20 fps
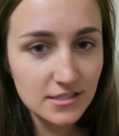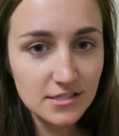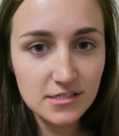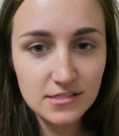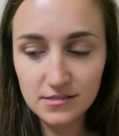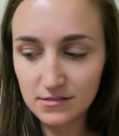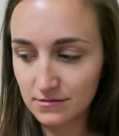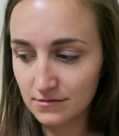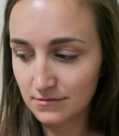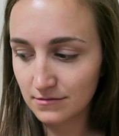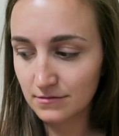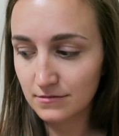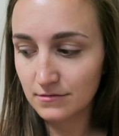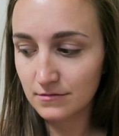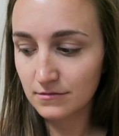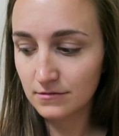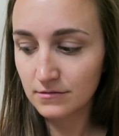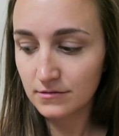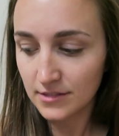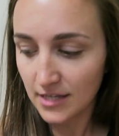This is
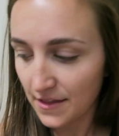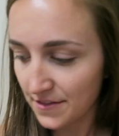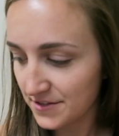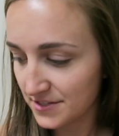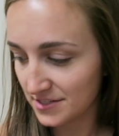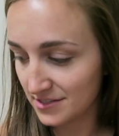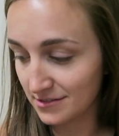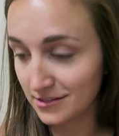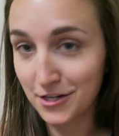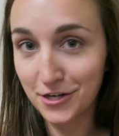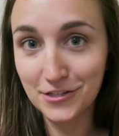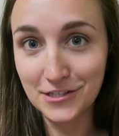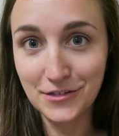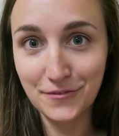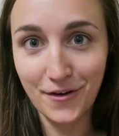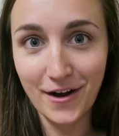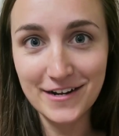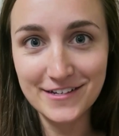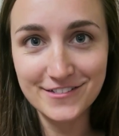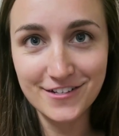yeah, this is literally
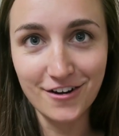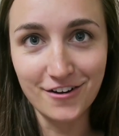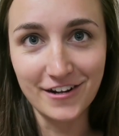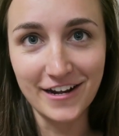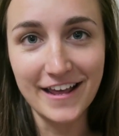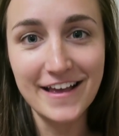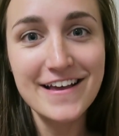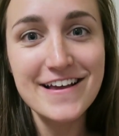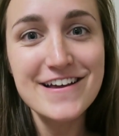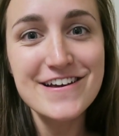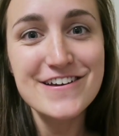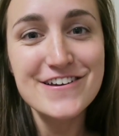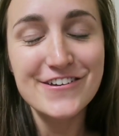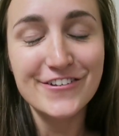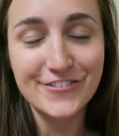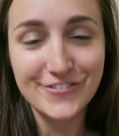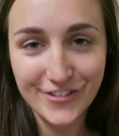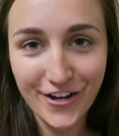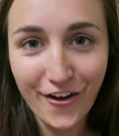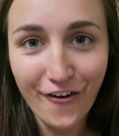where I started it.
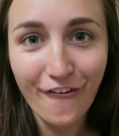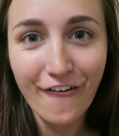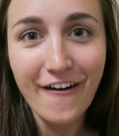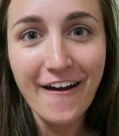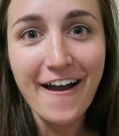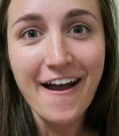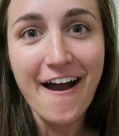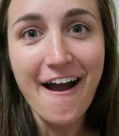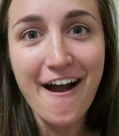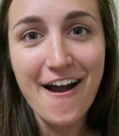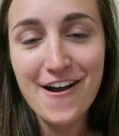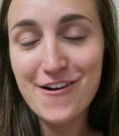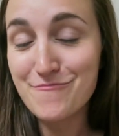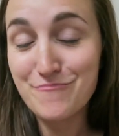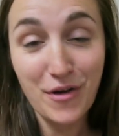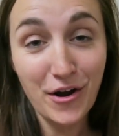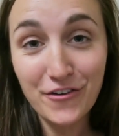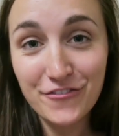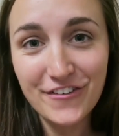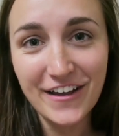So,
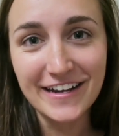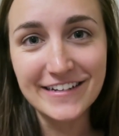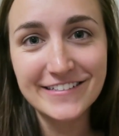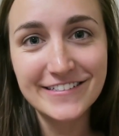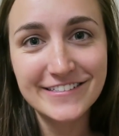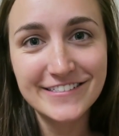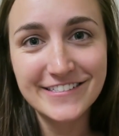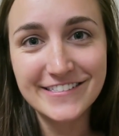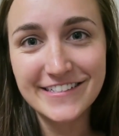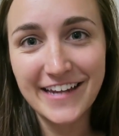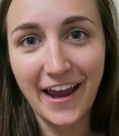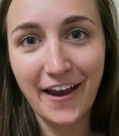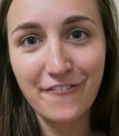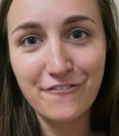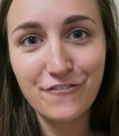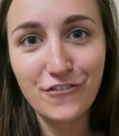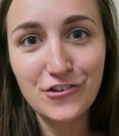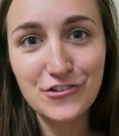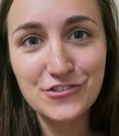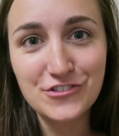um, perfect. Just
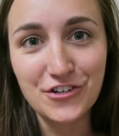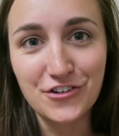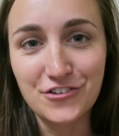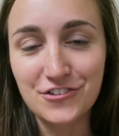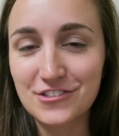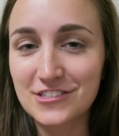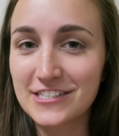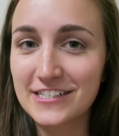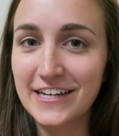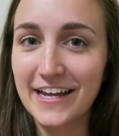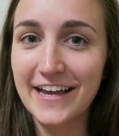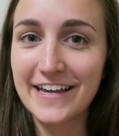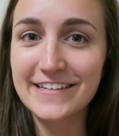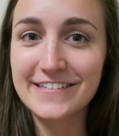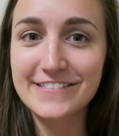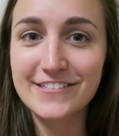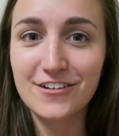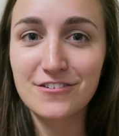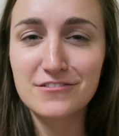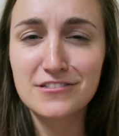came full circle today.
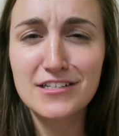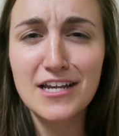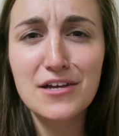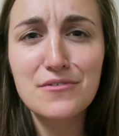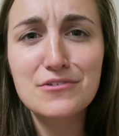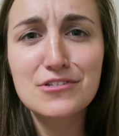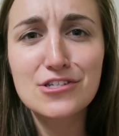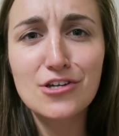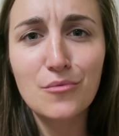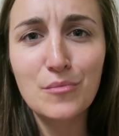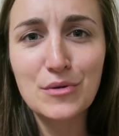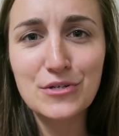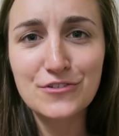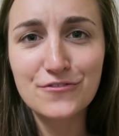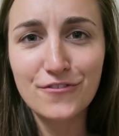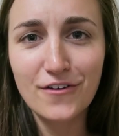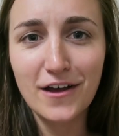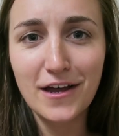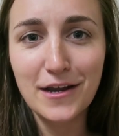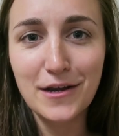So today was so
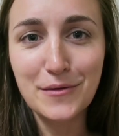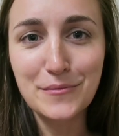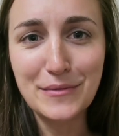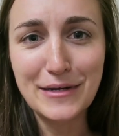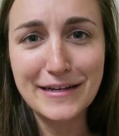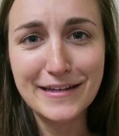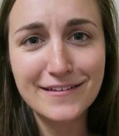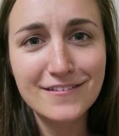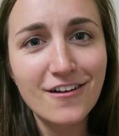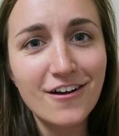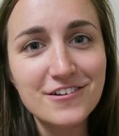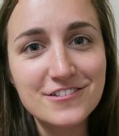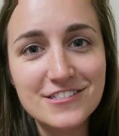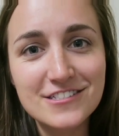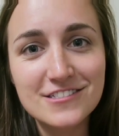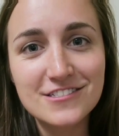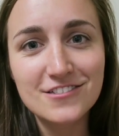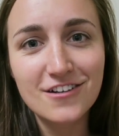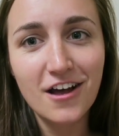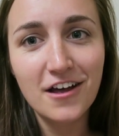much fun meeting Lars
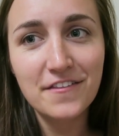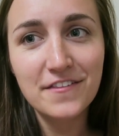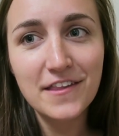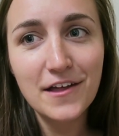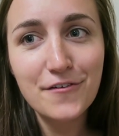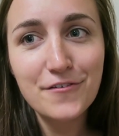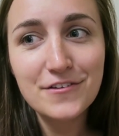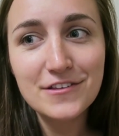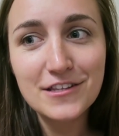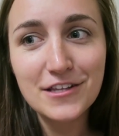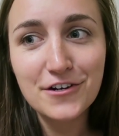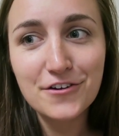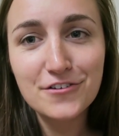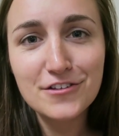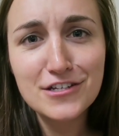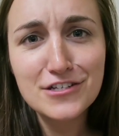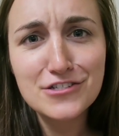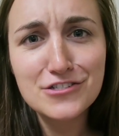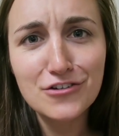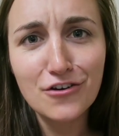and Stan. They were
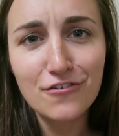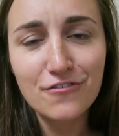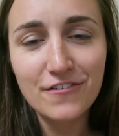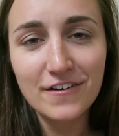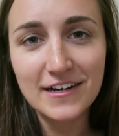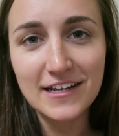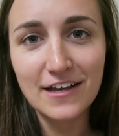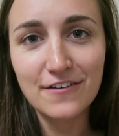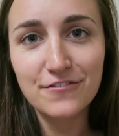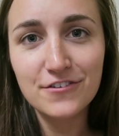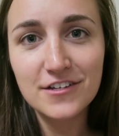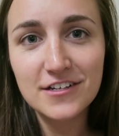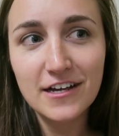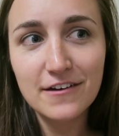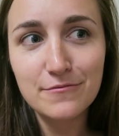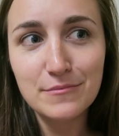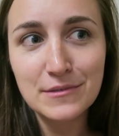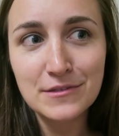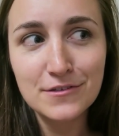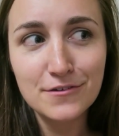literally so funny. I feel like
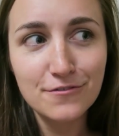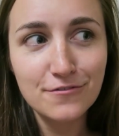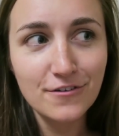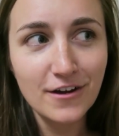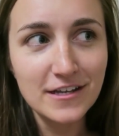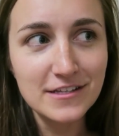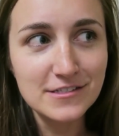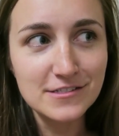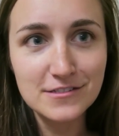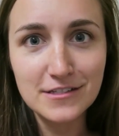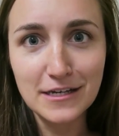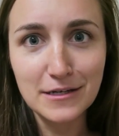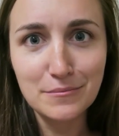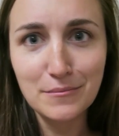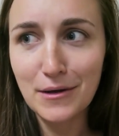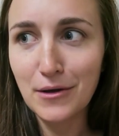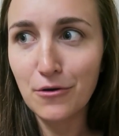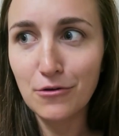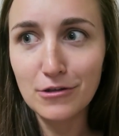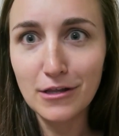I've been their friends like
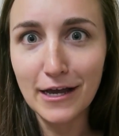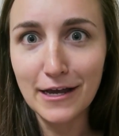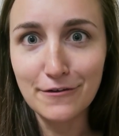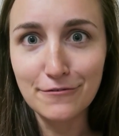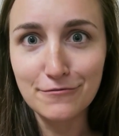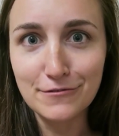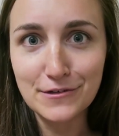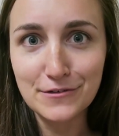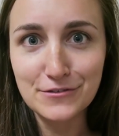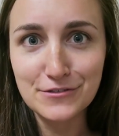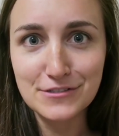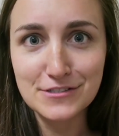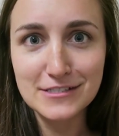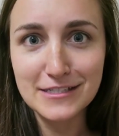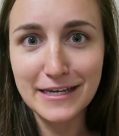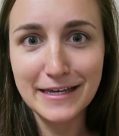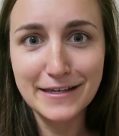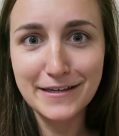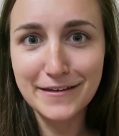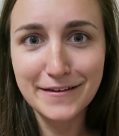my whole life. We were just
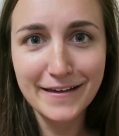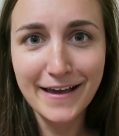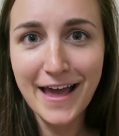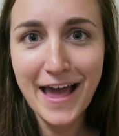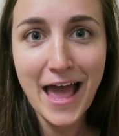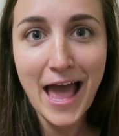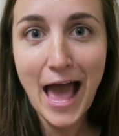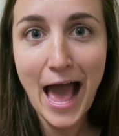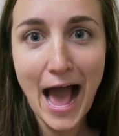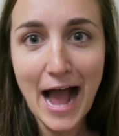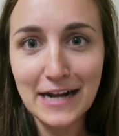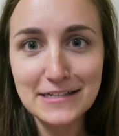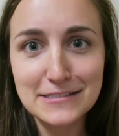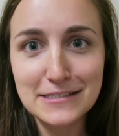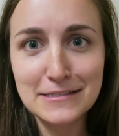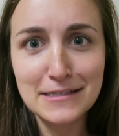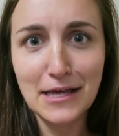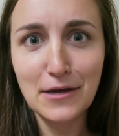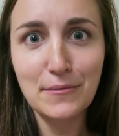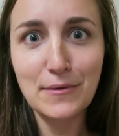like
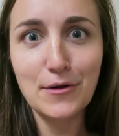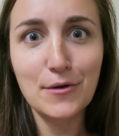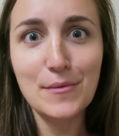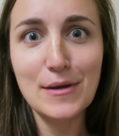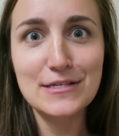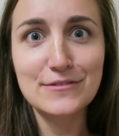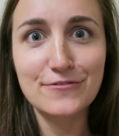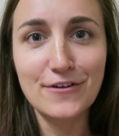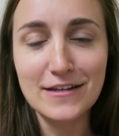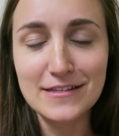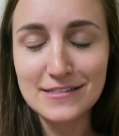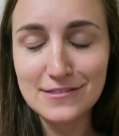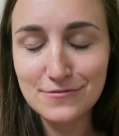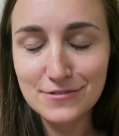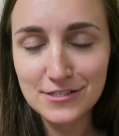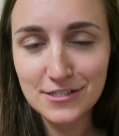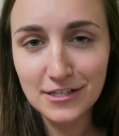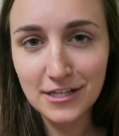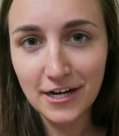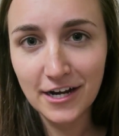acting like we were best friends. It
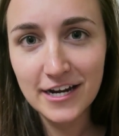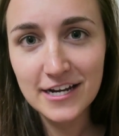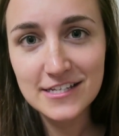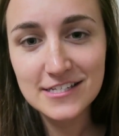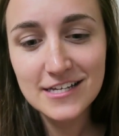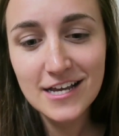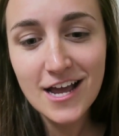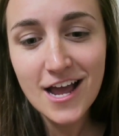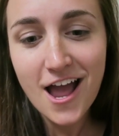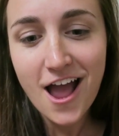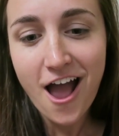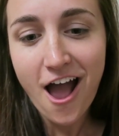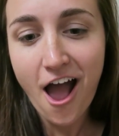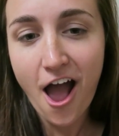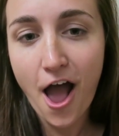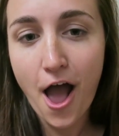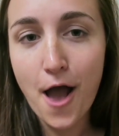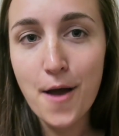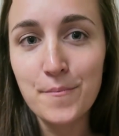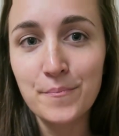was hilarious.
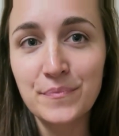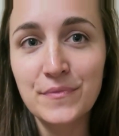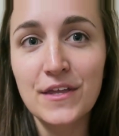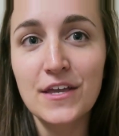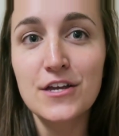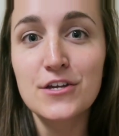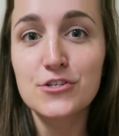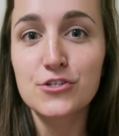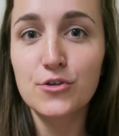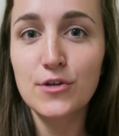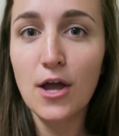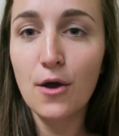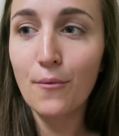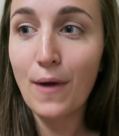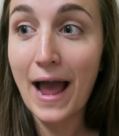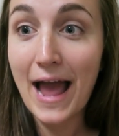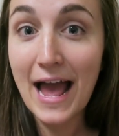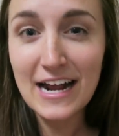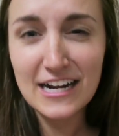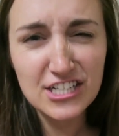Um, so yeah,
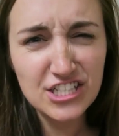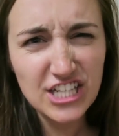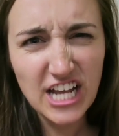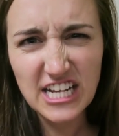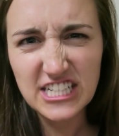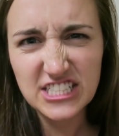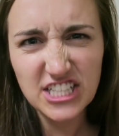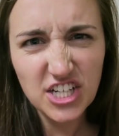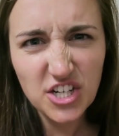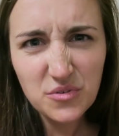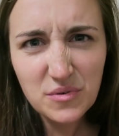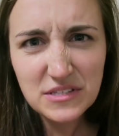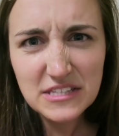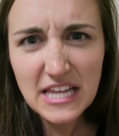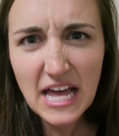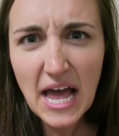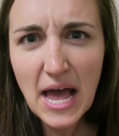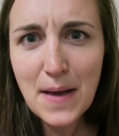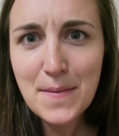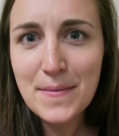I actually had dinner with
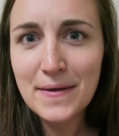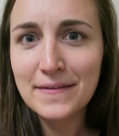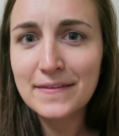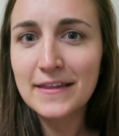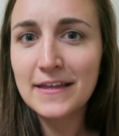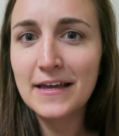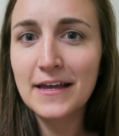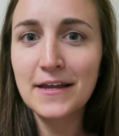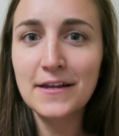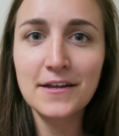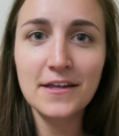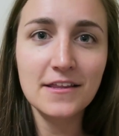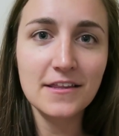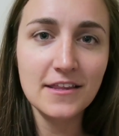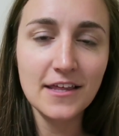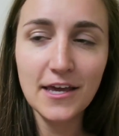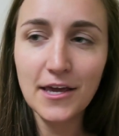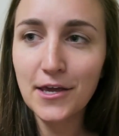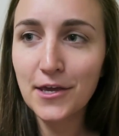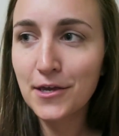them and then
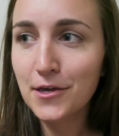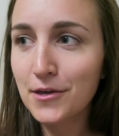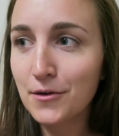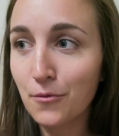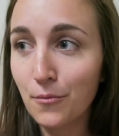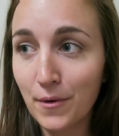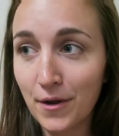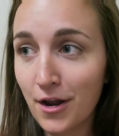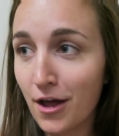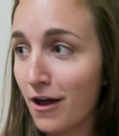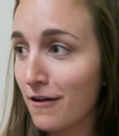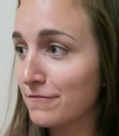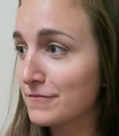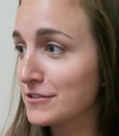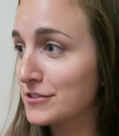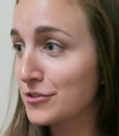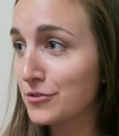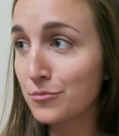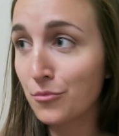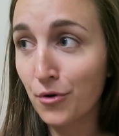they went off
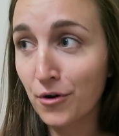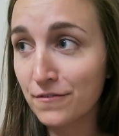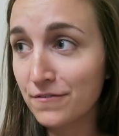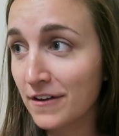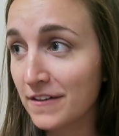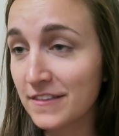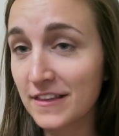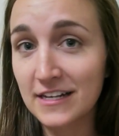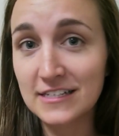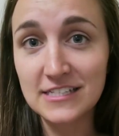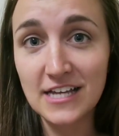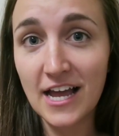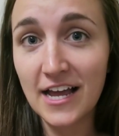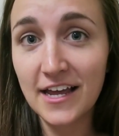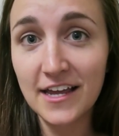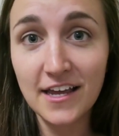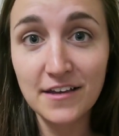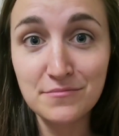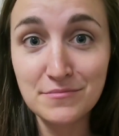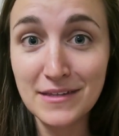to do more fun things.
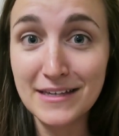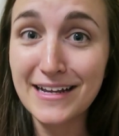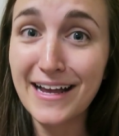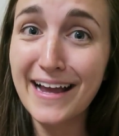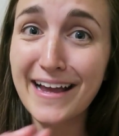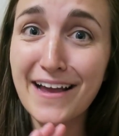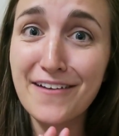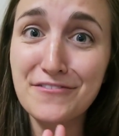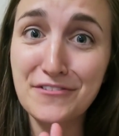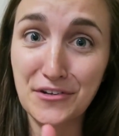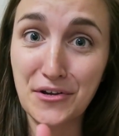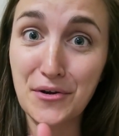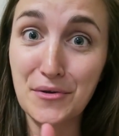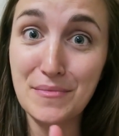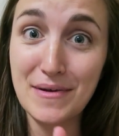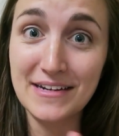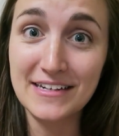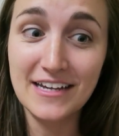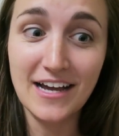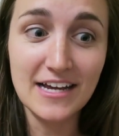I am like, I have to go to
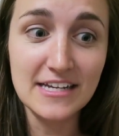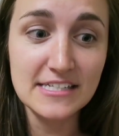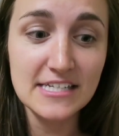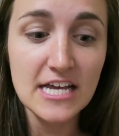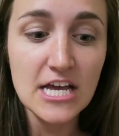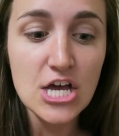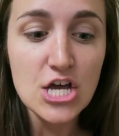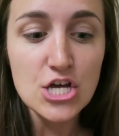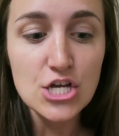bed guys.